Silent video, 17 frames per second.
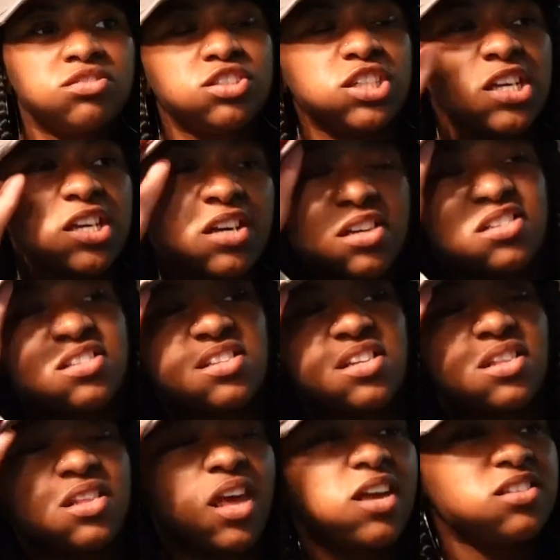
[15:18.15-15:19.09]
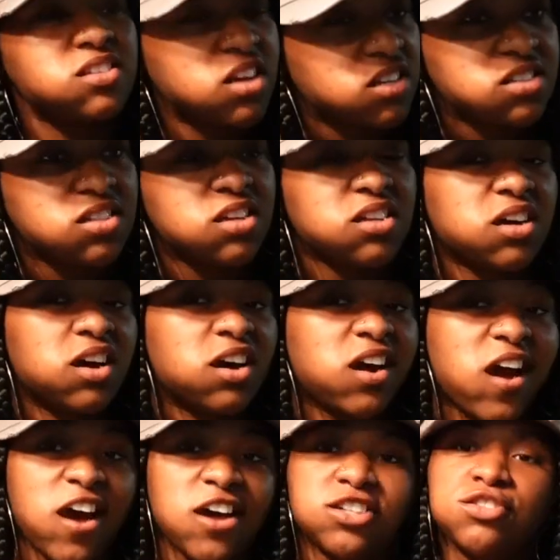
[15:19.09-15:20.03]
they extended her
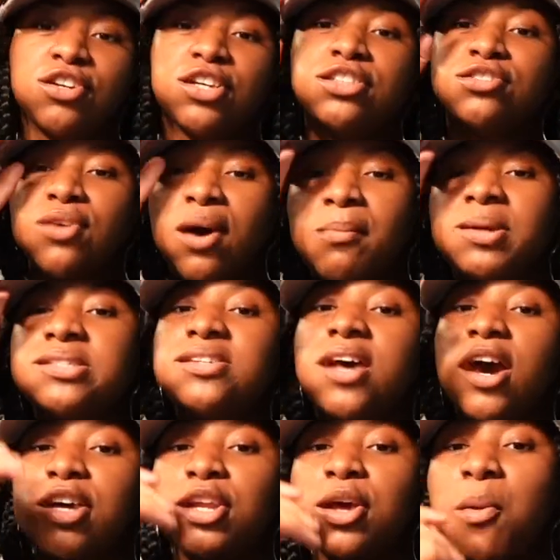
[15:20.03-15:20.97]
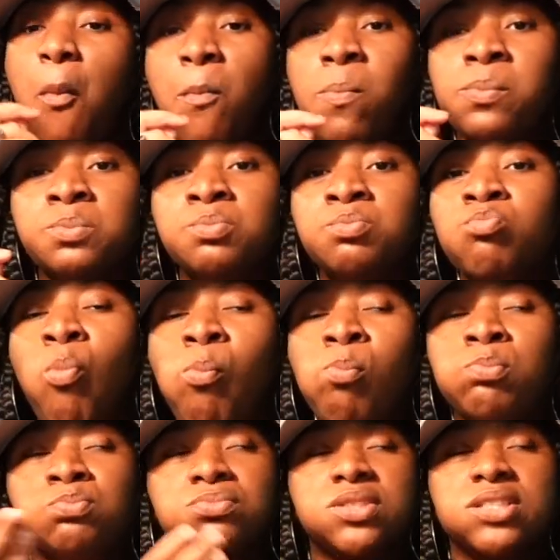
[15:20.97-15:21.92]
contract, so I'm excited
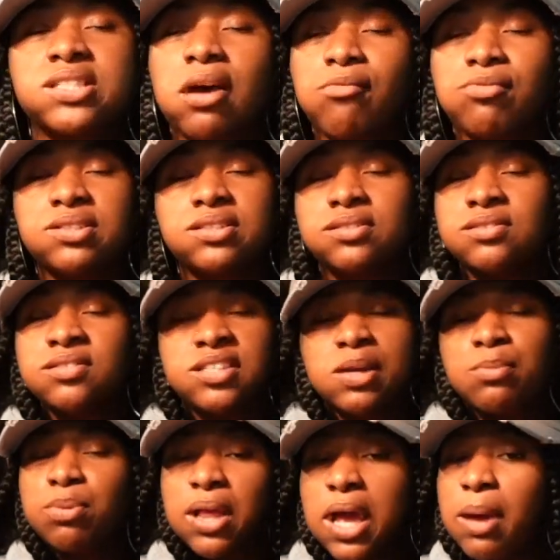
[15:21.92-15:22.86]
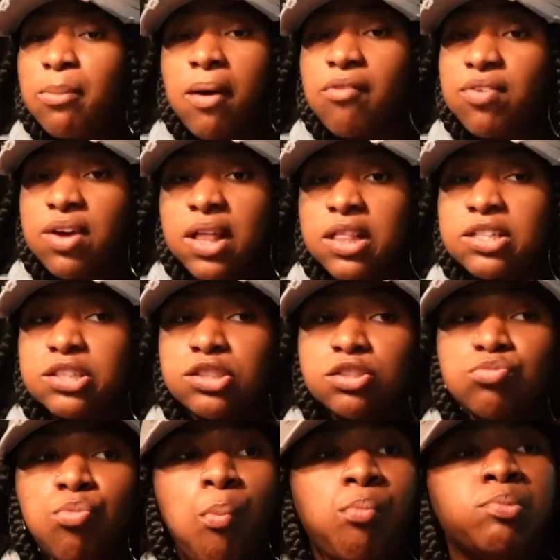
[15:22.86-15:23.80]
because I was deeply in my feelings.
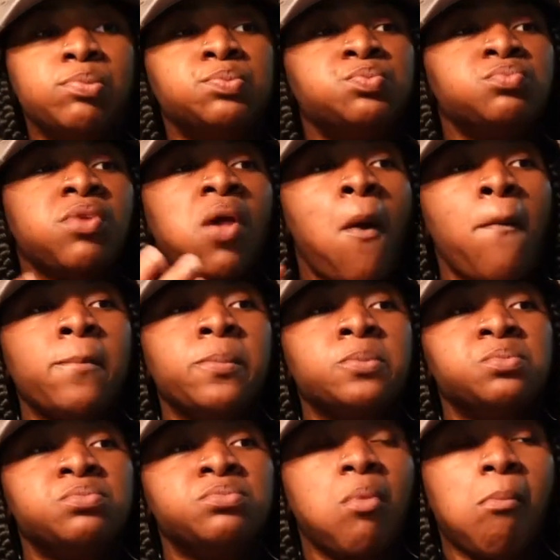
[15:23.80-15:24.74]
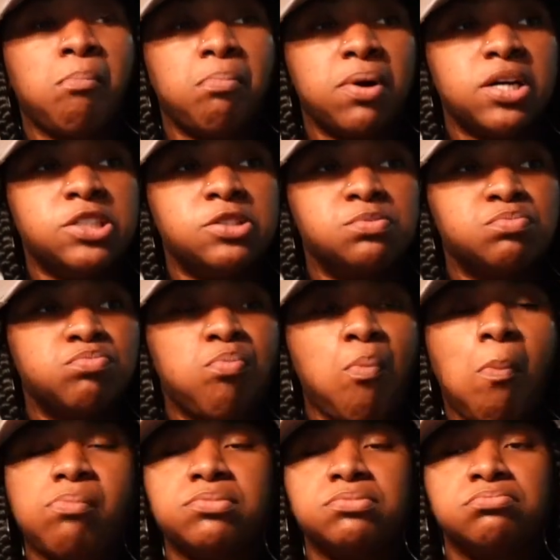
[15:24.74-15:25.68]
But
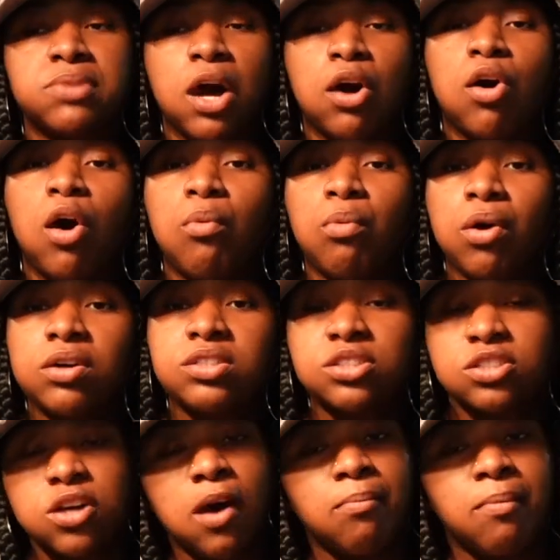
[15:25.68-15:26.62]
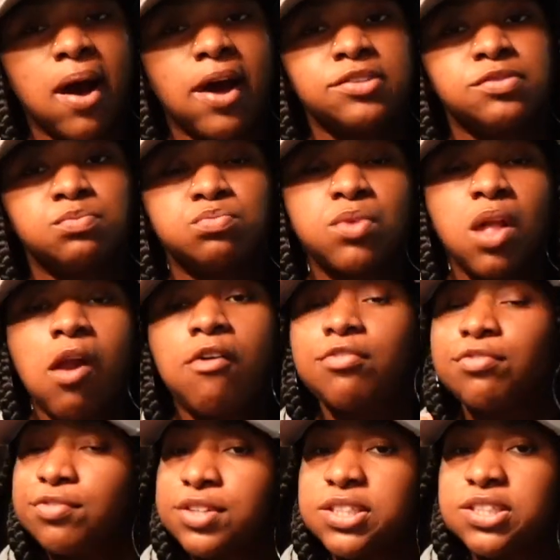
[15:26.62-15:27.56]
my co-workers are my
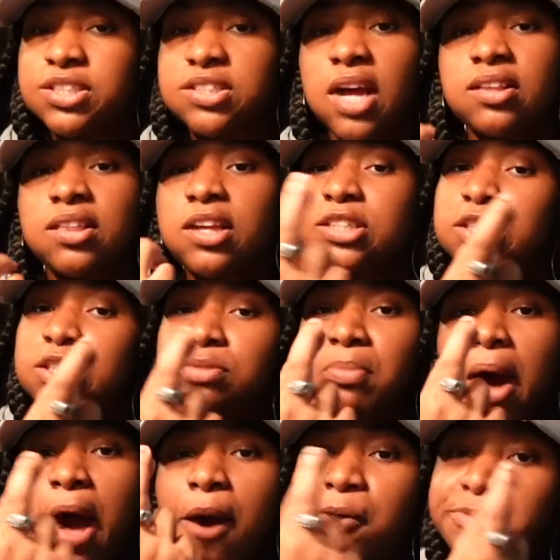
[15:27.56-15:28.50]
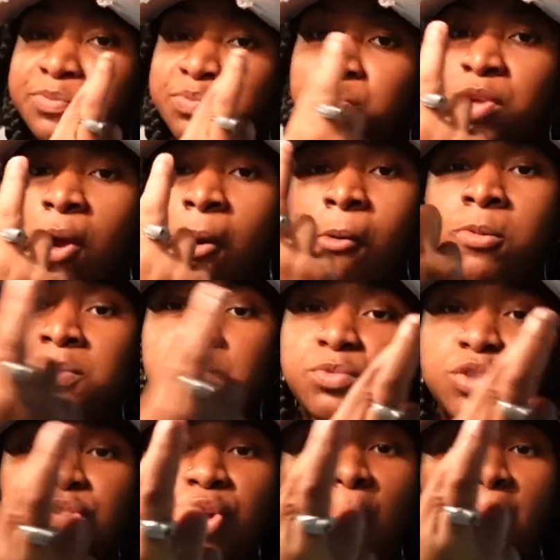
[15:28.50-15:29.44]
friends, like that smile,
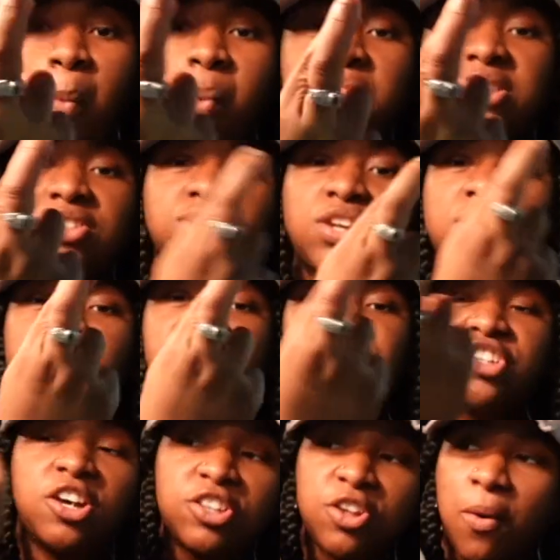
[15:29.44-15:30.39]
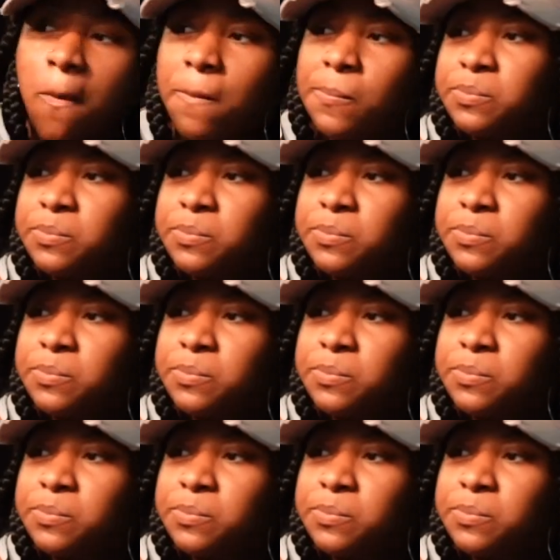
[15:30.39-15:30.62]
you know, we see each other.